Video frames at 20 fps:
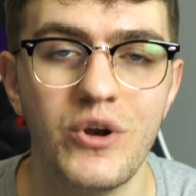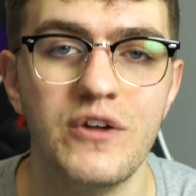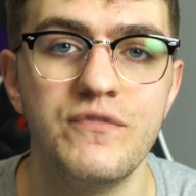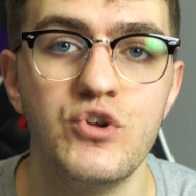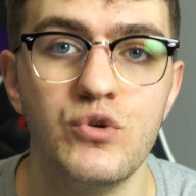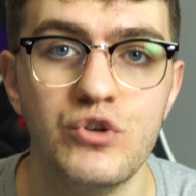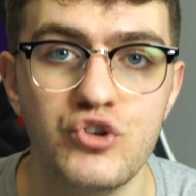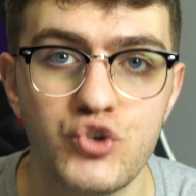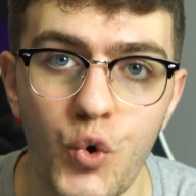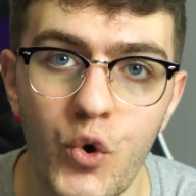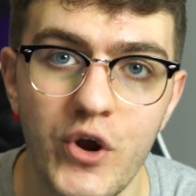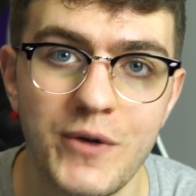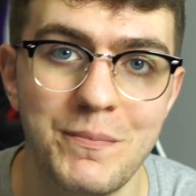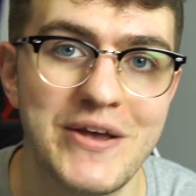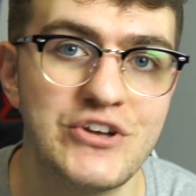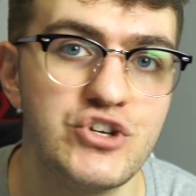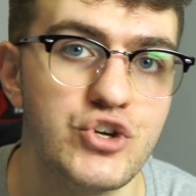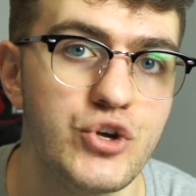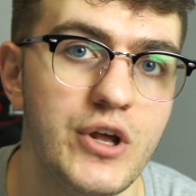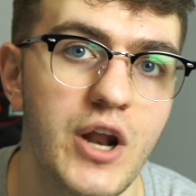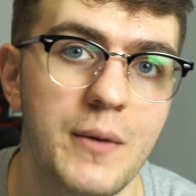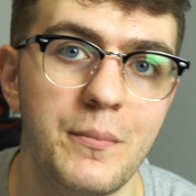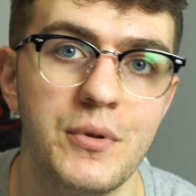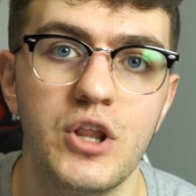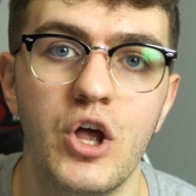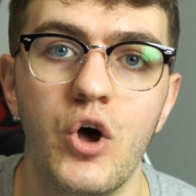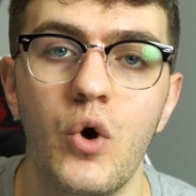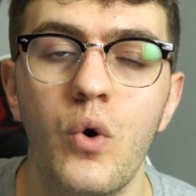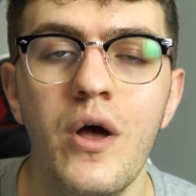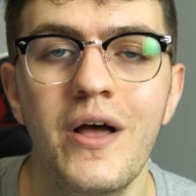And if you enjoyed, make sure you go down
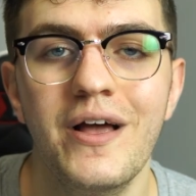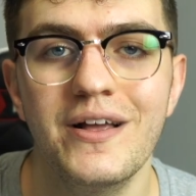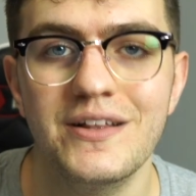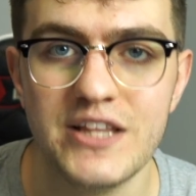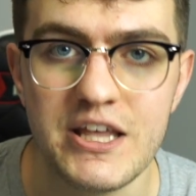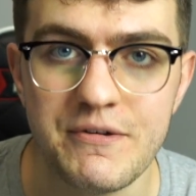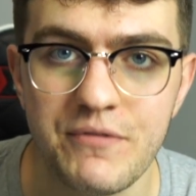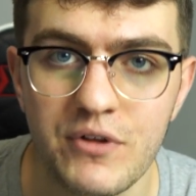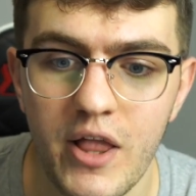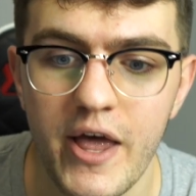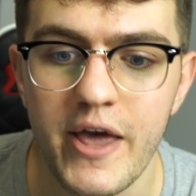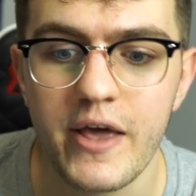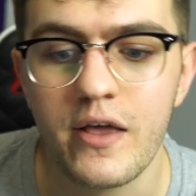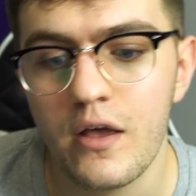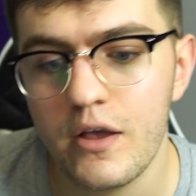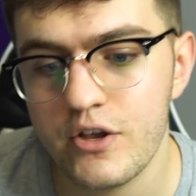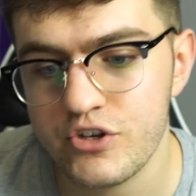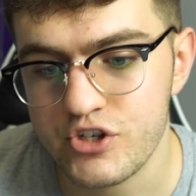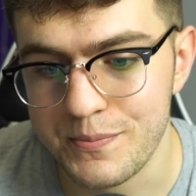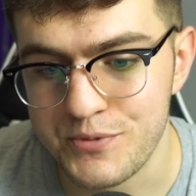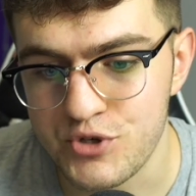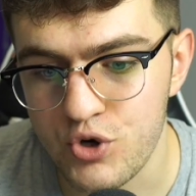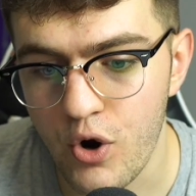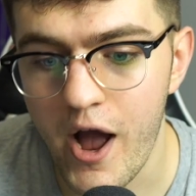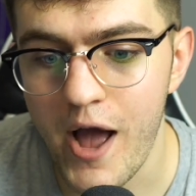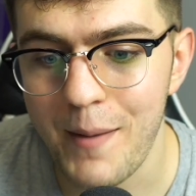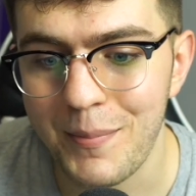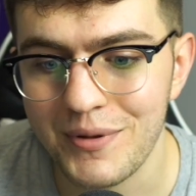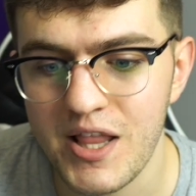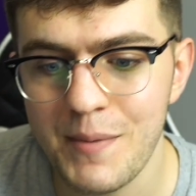below, leave a like,
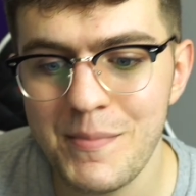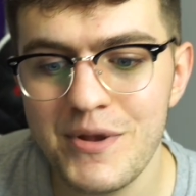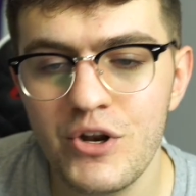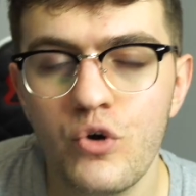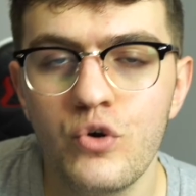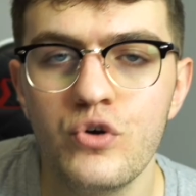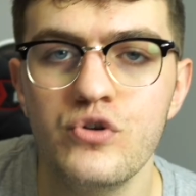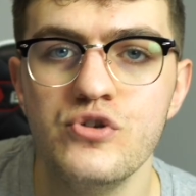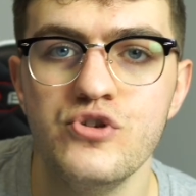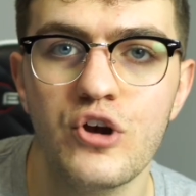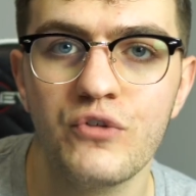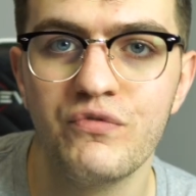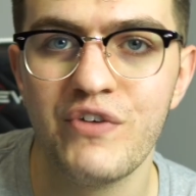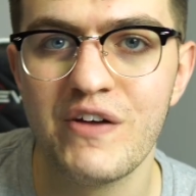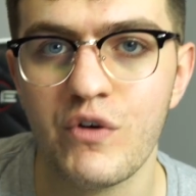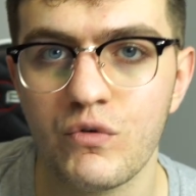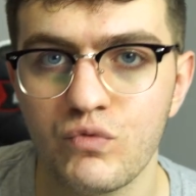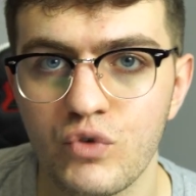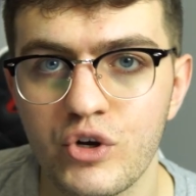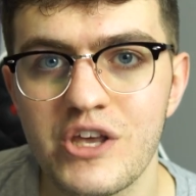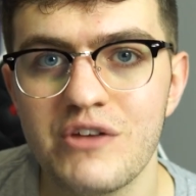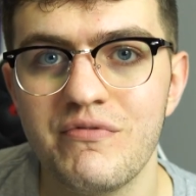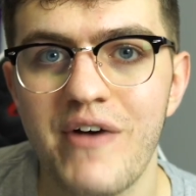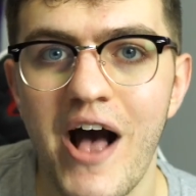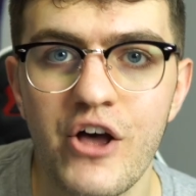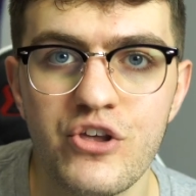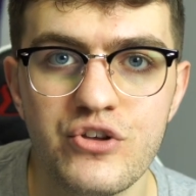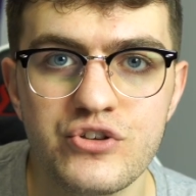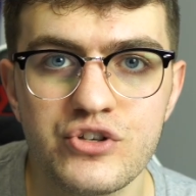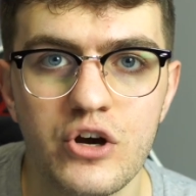subscribe, and let me know who your favorite rookie
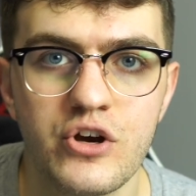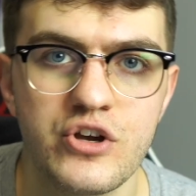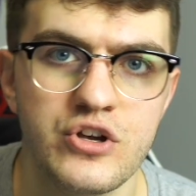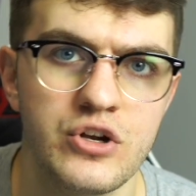values are.